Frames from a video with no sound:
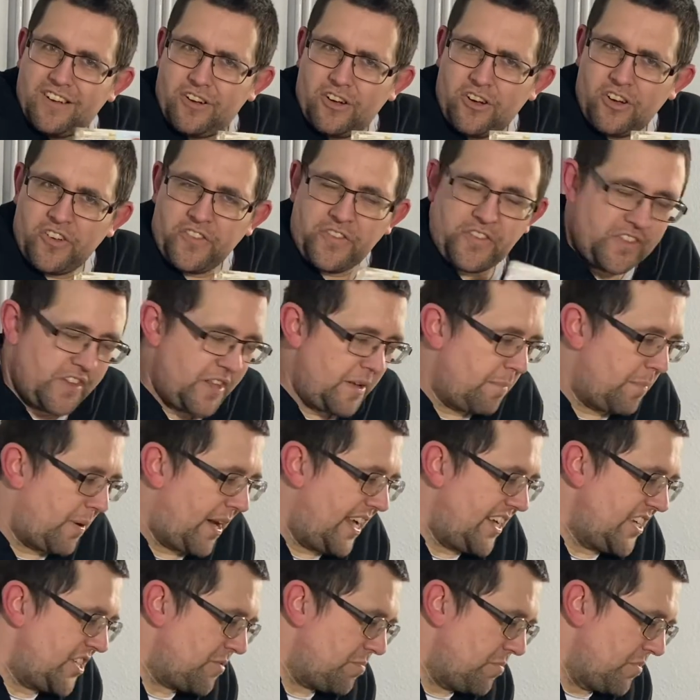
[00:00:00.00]
on the
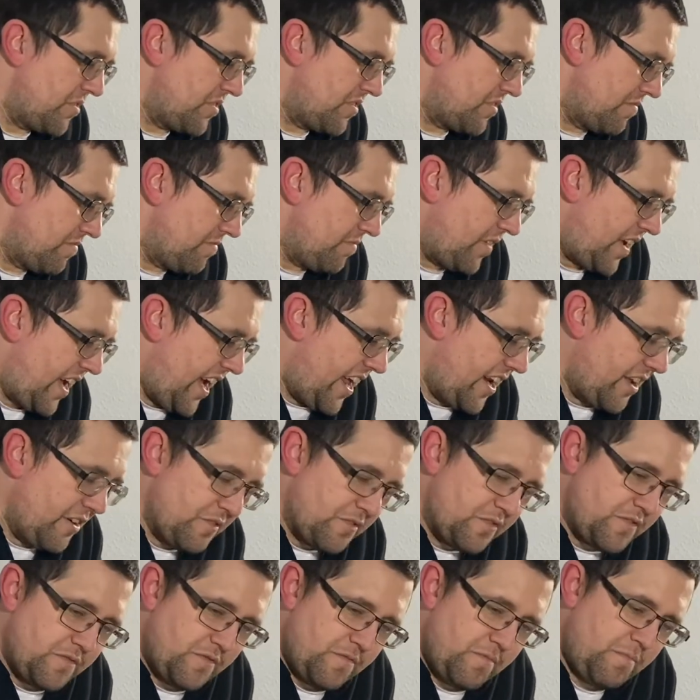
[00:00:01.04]
placement kind
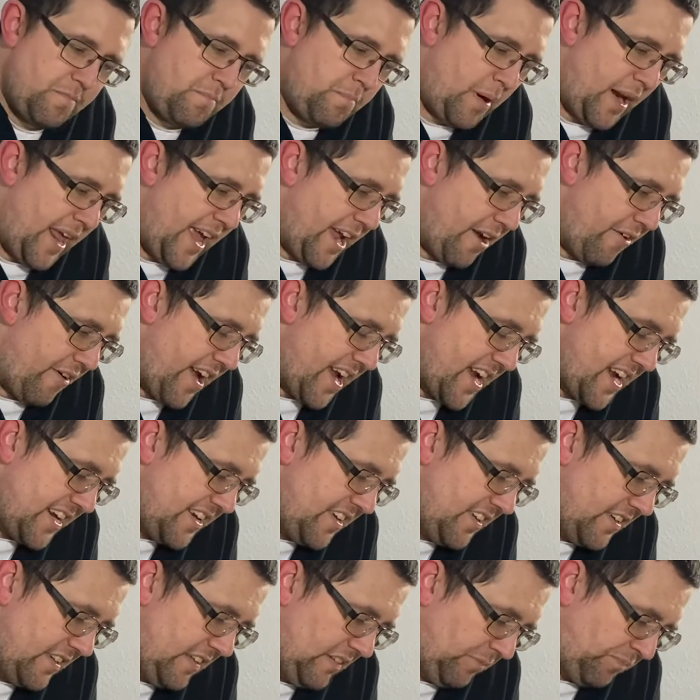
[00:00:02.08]
of player aid?